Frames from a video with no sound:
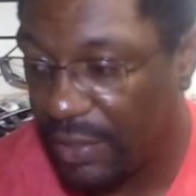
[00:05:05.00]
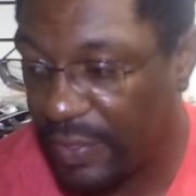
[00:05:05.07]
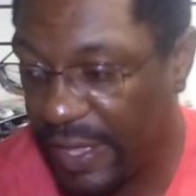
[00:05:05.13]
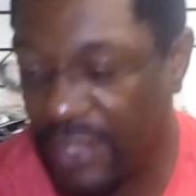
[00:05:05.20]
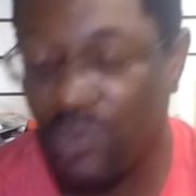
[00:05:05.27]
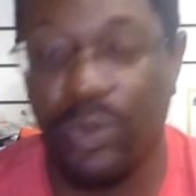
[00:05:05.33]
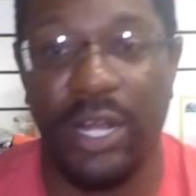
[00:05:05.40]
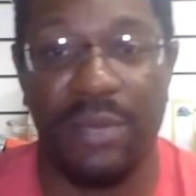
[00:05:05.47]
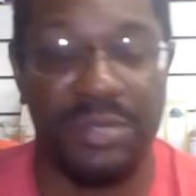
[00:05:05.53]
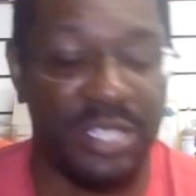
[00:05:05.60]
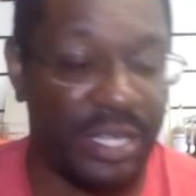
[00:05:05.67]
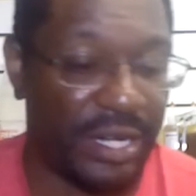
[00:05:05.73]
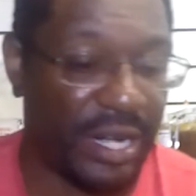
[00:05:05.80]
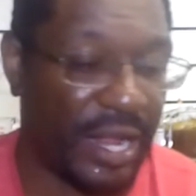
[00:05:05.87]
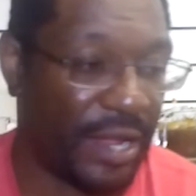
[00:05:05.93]
that's what I'm
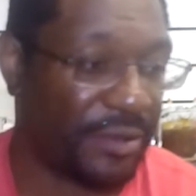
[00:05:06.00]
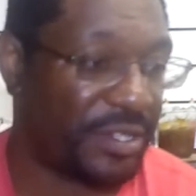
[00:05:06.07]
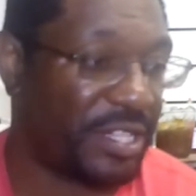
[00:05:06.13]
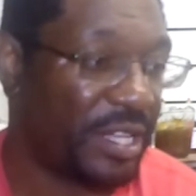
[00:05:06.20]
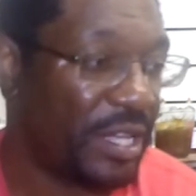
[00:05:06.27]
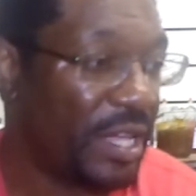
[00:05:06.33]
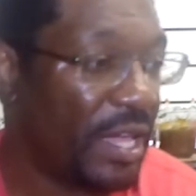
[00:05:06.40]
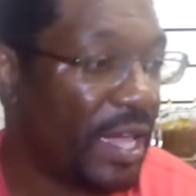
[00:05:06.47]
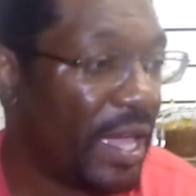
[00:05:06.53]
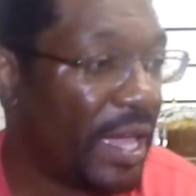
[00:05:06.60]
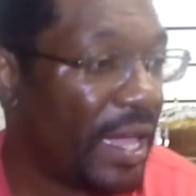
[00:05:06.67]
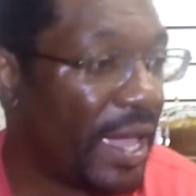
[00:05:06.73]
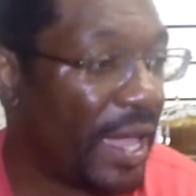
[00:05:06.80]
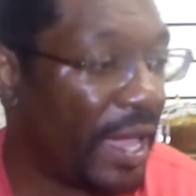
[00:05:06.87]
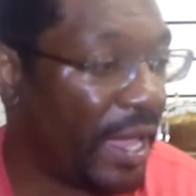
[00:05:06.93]
sending out.
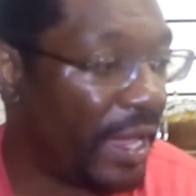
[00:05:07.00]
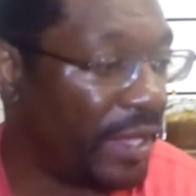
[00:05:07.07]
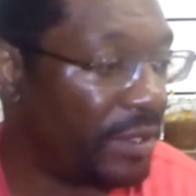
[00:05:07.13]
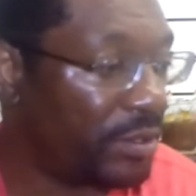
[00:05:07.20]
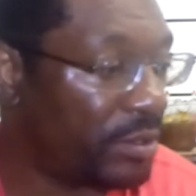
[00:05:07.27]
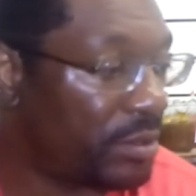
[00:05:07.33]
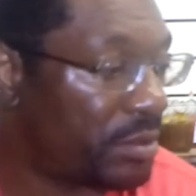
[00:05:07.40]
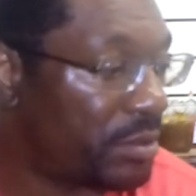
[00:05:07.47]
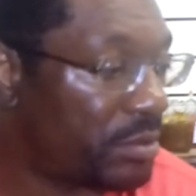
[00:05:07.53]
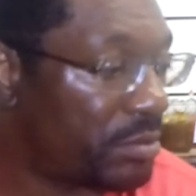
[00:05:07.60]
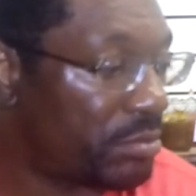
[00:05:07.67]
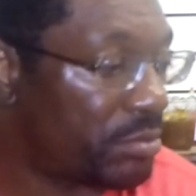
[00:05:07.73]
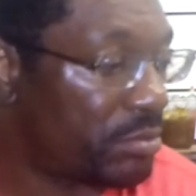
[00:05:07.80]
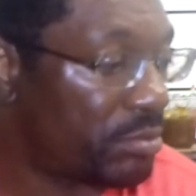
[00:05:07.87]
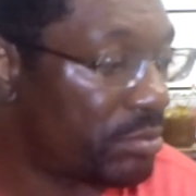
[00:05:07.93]
And
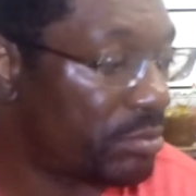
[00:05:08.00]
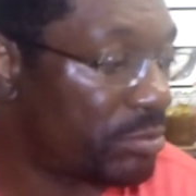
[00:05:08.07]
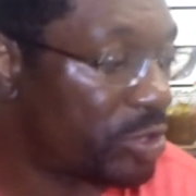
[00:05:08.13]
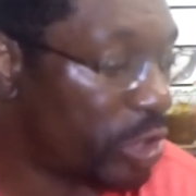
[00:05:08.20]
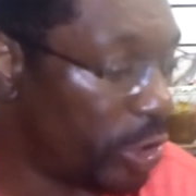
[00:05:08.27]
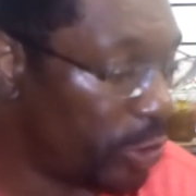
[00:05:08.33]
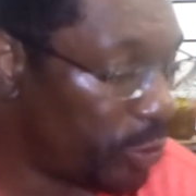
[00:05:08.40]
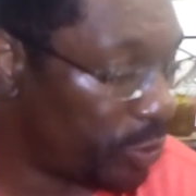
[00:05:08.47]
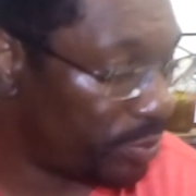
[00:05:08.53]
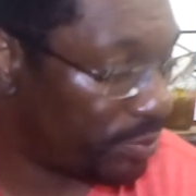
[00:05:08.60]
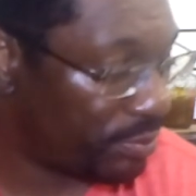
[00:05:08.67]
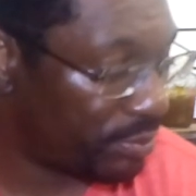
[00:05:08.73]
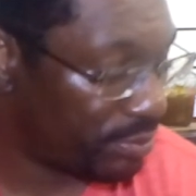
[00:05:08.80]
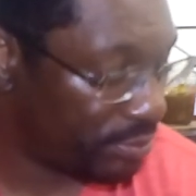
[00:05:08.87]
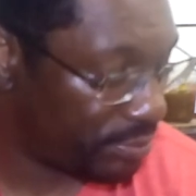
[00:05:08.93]
so
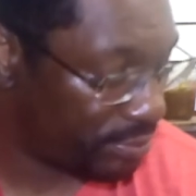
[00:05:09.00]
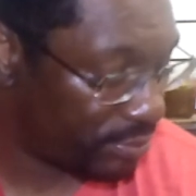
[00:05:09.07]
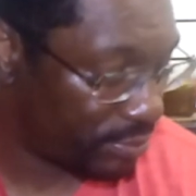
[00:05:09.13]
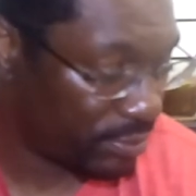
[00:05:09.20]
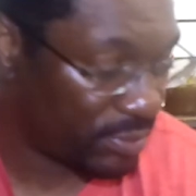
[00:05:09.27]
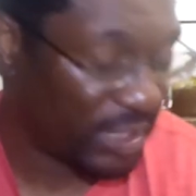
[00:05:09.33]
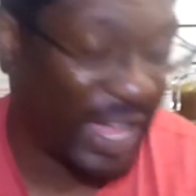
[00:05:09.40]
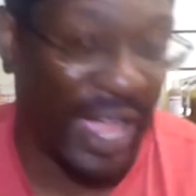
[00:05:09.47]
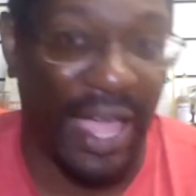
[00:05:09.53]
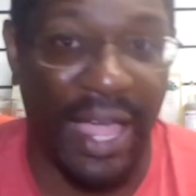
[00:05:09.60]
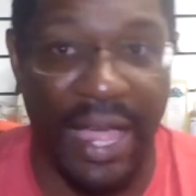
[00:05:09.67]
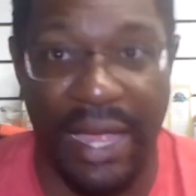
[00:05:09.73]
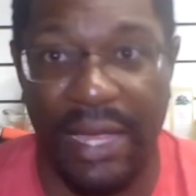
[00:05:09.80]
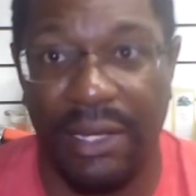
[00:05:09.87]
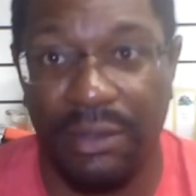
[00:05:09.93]

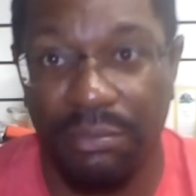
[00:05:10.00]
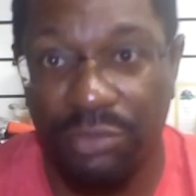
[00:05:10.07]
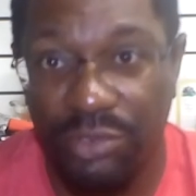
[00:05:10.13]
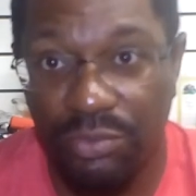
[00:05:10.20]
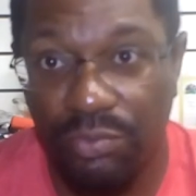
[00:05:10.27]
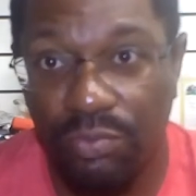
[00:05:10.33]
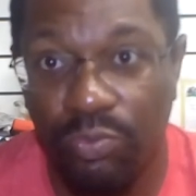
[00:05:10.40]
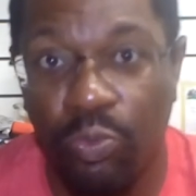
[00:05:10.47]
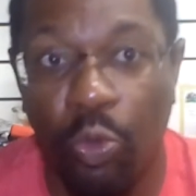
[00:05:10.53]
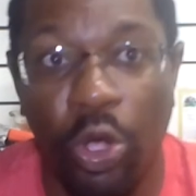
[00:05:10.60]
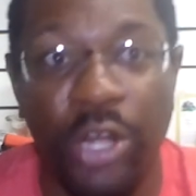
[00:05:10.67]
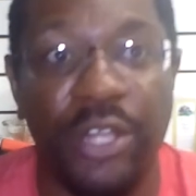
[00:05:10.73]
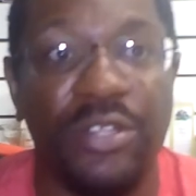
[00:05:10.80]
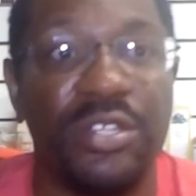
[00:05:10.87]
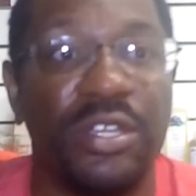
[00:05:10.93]
I
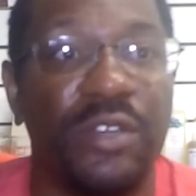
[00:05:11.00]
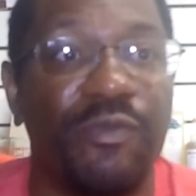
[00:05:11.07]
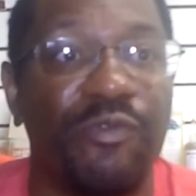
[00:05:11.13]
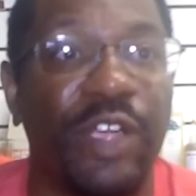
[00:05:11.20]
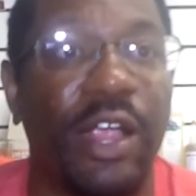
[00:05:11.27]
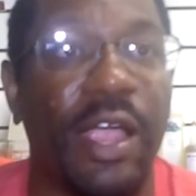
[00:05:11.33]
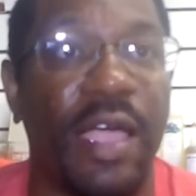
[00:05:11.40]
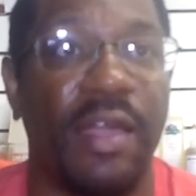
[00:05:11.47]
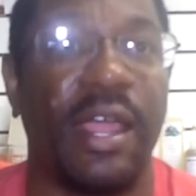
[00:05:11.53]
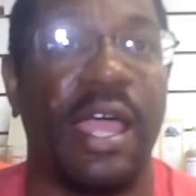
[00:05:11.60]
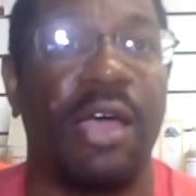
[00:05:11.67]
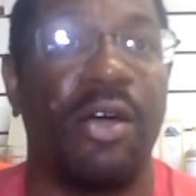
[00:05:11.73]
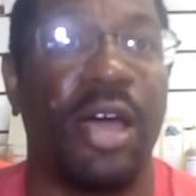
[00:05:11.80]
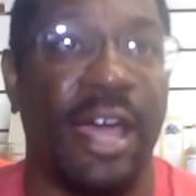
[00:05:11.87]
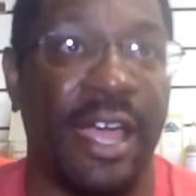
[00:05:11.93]
wanted to figure out
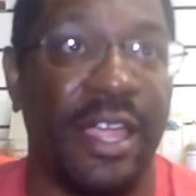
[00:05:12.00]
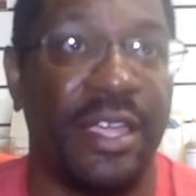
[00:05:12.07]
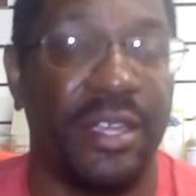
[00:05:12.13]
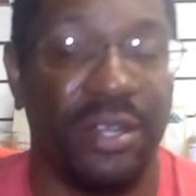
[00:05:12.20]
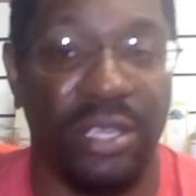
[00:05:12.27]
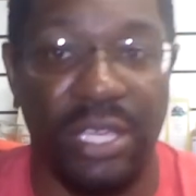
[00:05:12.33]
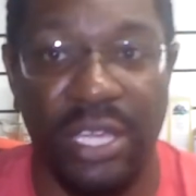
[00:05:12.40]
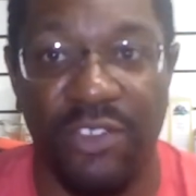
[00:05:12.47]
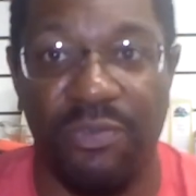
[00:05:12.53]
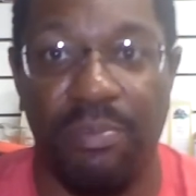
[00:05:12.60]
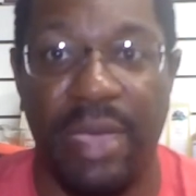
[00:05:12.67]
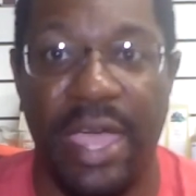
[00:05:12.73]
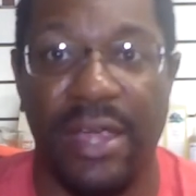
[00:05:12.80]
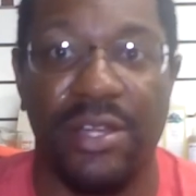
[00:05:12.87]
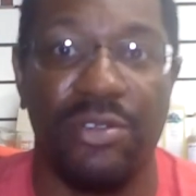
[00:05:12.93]
how I could give
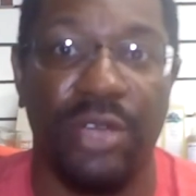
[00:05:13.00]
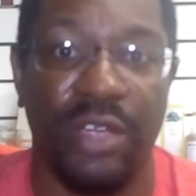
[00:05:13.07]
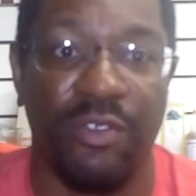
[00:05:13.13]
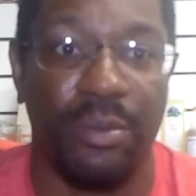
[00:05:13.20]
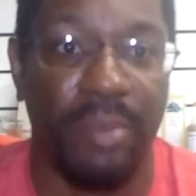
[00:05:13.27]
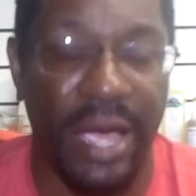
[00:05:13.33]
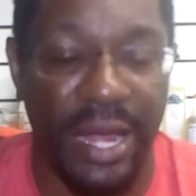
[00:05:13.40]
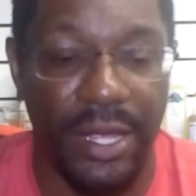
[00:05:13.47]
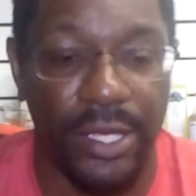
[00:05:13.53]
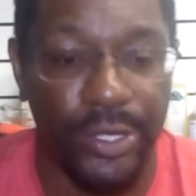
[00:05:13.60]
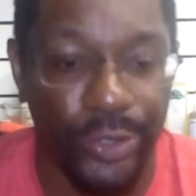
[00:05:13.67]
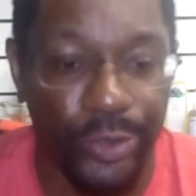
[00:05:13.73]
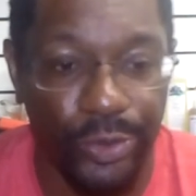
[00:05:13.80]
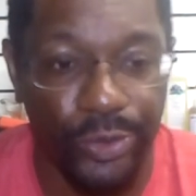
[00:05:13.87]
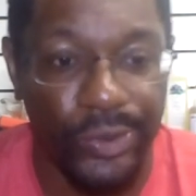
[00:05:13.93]
back to everybody
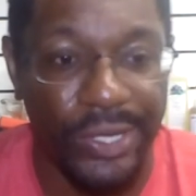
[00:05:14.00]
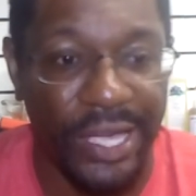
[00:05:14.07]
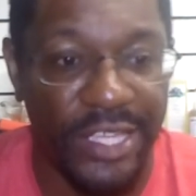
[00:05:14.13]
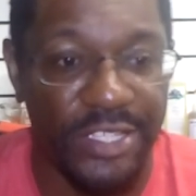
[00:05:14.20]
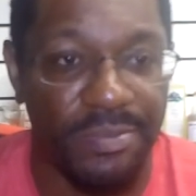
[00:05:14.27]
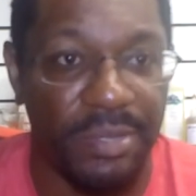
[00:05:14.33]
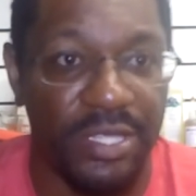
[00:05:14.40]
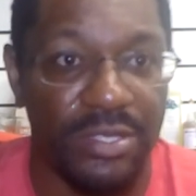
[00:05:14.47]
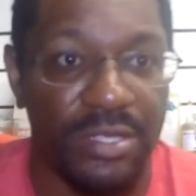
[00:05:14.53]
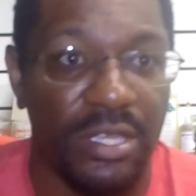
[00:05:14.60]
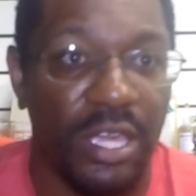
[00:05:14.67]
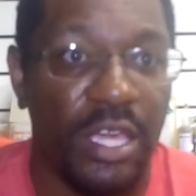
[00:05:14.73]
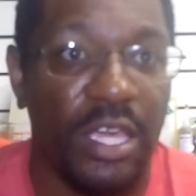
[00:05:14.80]
who has been